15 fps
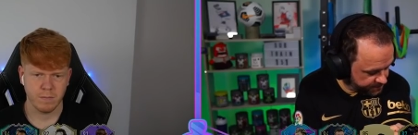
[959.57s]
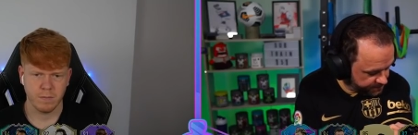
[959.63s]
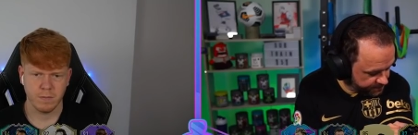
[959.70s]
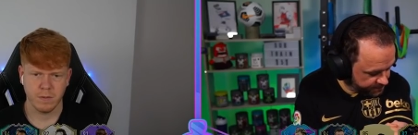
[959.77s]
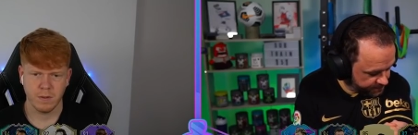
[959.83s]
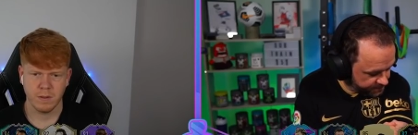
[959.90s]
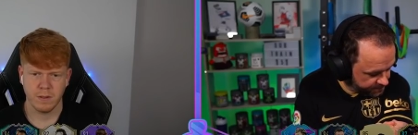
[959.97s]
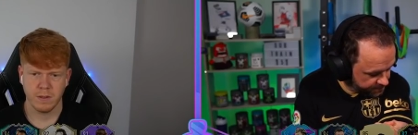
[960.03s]

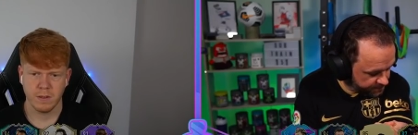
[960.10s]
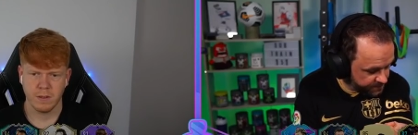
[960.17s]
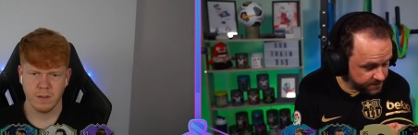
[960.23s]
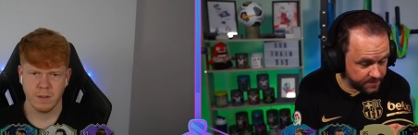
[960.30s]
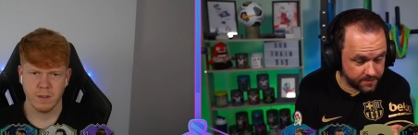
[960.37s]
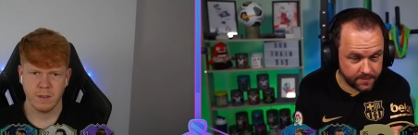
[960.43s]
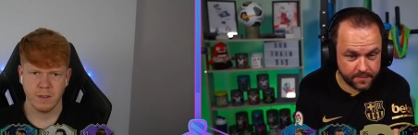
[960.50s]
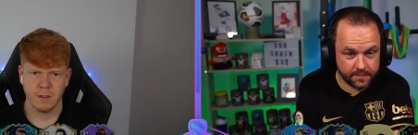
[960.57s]

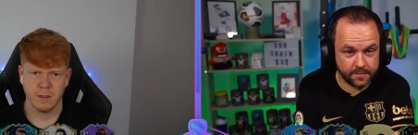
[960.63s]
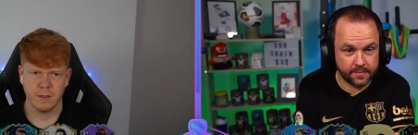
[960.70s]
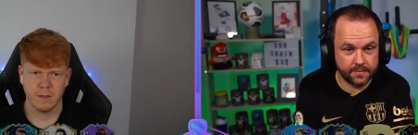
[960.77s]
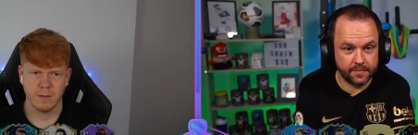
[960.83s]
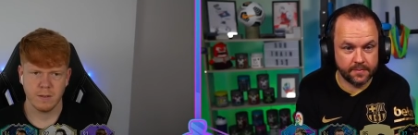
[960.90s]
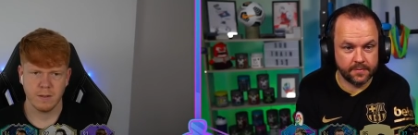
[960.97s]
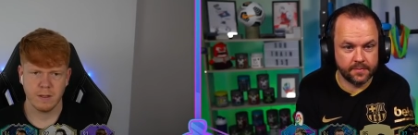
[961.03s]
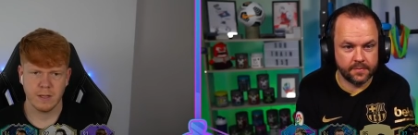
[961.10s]

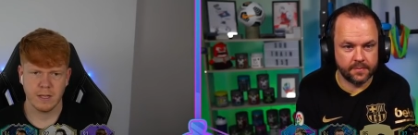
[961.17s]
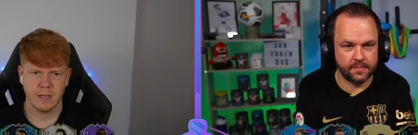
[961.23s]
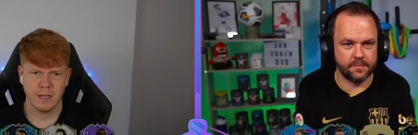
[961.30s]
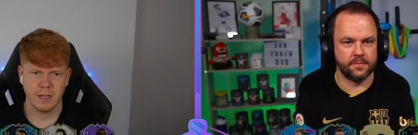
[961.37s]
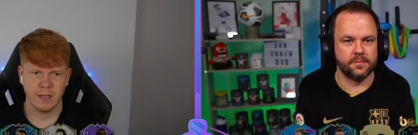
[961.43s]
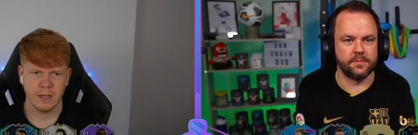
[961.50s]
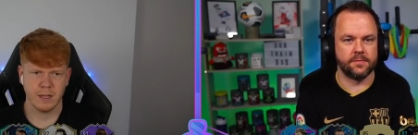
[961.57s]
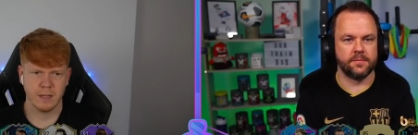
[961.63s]

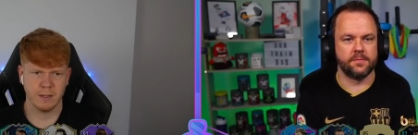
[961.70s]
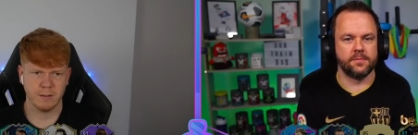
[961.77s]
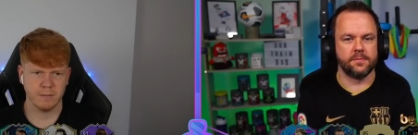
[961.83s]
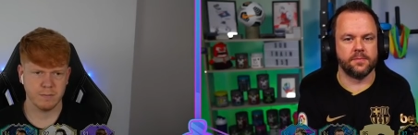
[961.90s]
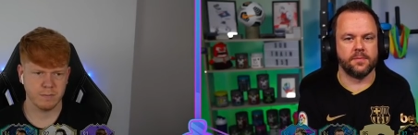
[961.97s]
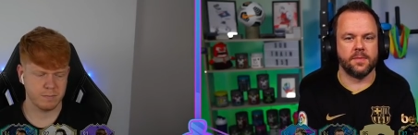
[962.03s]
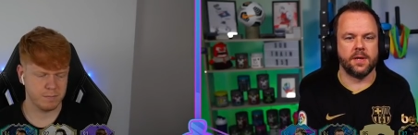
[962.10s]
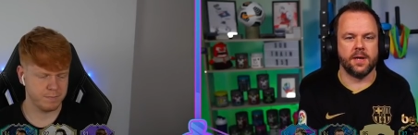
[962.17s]
(no one is talking)